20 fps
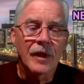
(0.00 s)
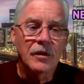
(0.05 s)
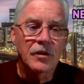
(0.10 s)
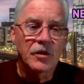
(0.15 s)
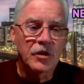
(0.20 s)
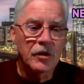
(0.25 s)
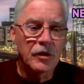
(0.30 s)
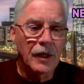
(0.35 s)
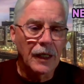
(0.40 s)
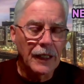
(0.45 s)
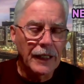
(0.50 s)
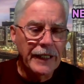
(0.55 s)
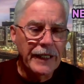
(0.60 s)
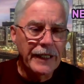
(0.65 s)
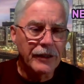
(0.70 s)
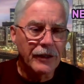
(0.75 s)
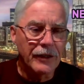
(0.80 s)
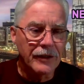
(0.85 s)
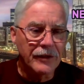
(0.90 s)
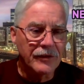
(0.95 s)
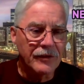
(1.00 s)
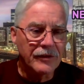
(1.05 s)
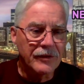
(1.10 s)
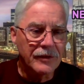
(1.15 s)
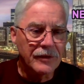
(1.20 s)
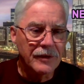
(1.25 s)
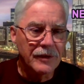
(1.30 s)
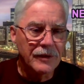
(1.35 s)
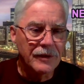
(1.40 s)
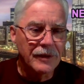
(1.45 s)
should lead us.
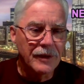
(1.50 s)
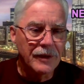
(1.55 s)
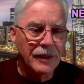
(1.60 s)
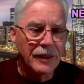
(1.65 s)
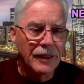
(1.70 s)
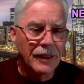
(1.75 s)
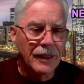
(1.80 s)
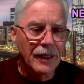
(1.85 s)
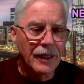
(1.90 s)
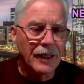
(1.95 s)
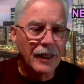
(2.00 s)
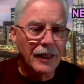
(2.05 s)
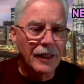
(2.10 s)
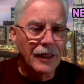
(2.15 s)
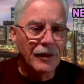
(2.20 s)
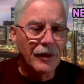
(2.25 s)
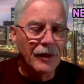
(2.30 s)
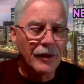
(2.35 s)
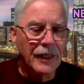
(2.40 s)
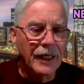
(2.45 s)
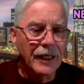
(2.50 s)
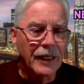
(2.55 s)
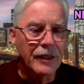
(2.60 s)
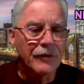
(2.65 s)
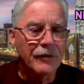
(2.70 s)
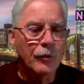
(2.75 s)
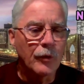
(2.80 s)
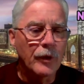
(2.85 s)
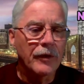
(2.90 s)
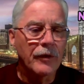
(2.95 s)
Okay,
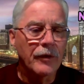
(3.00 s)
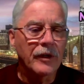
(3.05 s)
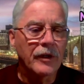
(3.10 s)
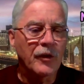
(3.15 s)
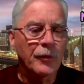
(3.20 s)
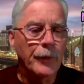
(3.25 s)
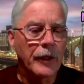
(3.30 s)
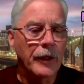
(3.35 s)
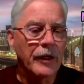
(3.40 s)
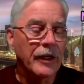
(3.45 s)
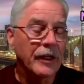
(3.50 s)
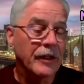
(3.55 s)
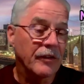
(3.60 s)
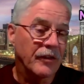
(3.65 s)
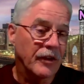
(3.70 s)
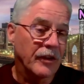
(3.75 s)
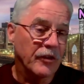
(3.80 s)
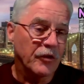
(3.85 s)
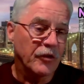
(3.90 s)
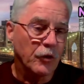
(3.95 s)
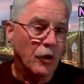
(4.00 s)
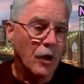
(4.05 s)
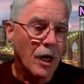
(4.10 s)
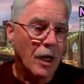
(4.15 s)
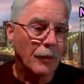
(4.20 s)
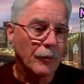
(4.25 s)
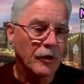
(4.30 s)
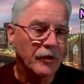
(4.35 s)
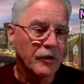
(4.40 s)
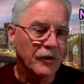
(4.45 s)
if we experience these
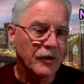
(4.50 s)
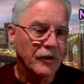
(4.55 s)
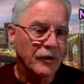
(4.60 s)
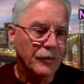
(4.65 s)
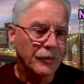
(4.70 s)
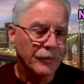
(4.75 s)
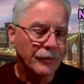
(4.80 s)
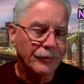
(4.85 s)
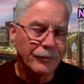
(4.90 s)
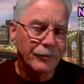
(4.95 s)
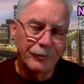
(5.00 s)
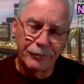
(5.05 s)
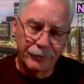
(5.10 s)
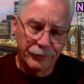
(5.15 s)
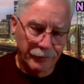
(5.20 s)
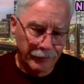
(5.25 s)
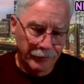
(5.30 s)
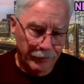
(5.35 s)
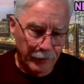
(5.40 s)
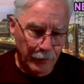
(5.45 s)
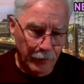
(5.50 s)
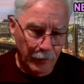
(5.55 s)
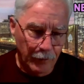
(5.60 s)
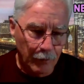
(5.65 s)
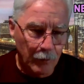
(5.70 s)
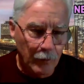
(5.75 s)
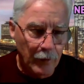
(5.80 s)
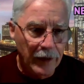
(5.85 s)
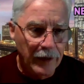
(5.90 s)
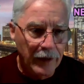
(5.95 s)
traumas and
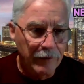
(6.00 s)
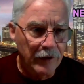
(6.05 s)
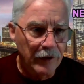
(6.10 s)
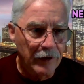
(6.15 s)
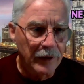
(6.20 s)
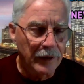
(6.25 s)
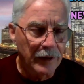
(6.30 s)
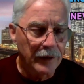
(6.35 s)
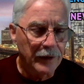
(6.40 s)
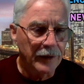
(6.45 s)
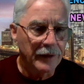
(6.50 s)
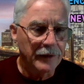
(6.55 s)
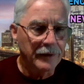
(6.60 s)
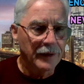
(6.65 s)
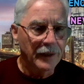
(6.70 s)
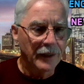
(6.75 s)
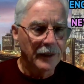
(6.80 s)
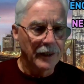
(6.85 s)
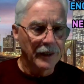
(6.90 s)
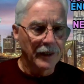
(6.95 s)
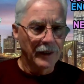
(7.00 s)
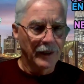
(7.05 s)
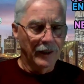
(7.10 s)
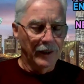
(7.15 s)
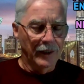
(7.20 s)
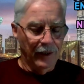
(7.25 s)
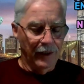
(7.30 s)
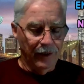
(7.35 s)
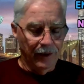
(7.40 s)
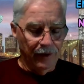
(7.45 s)
whatever
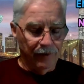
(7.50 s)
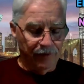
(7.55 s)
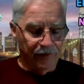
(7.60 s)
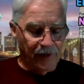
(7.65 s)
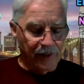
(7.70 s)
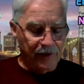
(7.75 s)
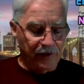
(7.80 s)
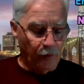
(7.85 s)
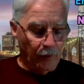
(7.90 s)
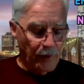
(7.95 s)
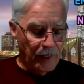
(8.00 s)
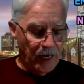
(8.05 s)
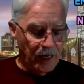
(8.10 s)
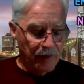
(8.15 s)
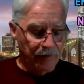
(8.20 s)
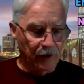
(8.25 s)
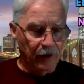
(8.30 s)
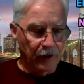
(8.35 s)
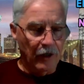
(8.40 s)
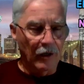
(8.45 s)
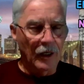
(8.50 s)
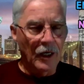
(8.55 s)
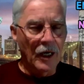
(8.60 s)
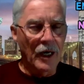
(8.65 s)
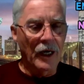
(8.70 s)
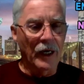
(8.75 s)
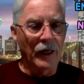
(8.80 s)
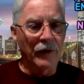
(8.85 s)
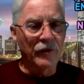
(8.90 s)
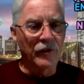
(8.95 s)
effects we have in our
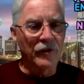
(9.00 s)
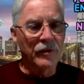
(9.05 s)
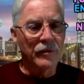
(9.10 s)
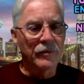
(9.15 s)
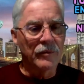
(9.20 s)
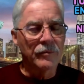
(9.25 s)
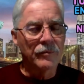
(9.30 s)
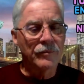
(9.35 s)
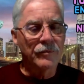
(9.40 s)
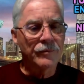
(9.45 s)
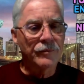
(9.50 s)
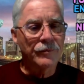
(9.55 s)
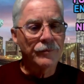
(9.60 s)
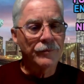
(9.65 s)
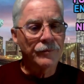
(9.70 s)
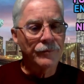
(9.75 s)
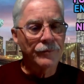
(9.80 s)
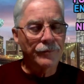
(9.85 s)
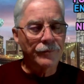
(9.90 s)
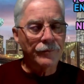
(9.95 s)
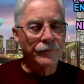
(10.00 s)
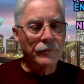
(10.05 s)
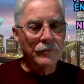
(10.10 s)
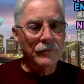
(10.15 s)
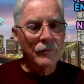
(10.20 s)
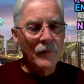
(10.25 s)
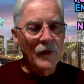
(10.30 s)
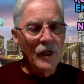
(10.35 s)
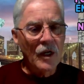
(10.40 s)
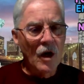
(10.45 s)
lives,
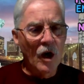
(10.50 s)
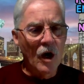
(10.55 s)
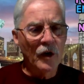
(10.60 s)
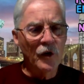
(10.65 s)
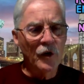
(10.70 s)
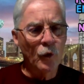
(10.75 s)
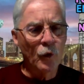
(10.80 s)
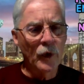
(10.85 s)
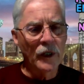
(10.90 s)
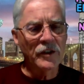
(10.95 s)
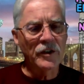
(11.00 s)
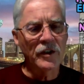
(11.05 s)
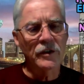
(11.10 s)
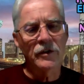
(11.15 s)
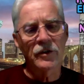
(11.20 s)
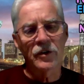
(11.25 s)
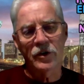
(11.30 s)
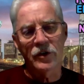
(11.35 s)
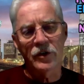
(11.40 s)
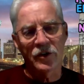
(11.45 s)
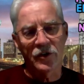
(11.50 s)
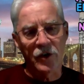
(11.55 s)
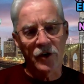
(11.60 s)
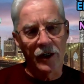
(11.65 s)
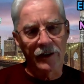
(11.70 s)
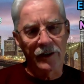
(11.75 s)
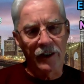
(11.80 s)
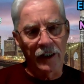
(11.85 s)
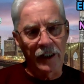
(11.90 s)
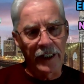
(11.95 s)
our tuition should
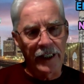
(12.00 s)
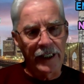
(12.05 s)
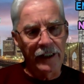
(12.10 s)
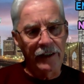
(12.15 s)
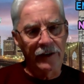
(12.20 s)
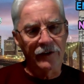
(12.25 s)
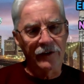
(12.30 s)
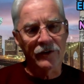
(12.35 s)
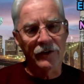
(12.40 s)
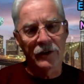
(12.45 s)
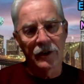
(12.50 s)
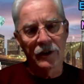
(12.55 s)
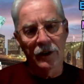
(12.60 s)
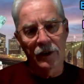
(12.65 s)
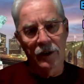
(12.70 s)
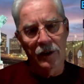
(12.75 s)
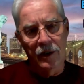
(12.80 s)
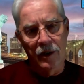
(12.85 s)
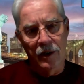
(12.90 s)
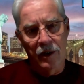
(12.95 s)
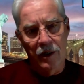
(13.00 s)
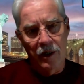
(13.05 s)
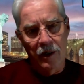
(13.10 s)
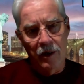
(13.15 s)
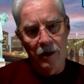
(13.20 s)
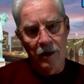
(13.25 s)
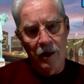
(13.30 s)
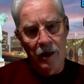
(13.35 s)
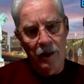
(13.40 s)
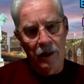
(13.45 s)
start to lead us
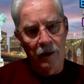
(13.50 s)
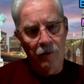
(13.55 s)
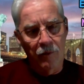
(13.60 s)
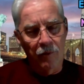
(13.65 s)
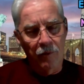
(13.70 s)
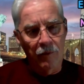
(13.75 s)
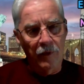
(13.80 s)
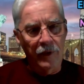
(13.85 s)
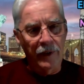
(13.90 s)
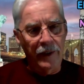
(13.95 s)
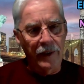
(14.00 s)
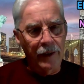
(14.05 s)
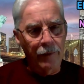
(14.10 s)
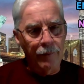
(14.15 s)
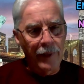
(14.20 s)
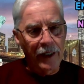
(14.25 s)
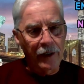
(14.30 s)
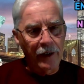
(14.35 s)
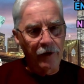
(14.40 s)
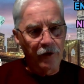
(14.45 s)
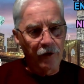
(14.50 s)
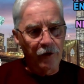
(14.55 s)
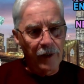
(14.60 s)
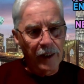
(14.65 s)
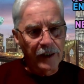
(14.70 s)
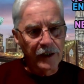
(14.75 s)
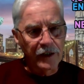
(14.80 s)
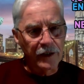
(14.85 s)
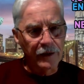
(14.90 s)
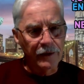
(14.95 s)
in a better
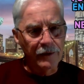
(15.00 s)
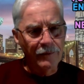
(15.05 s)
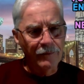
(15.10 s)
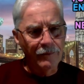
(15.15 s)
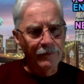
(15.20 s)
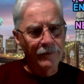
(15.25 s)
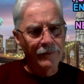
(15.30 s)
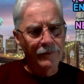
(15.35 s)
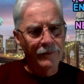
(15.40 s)
direction.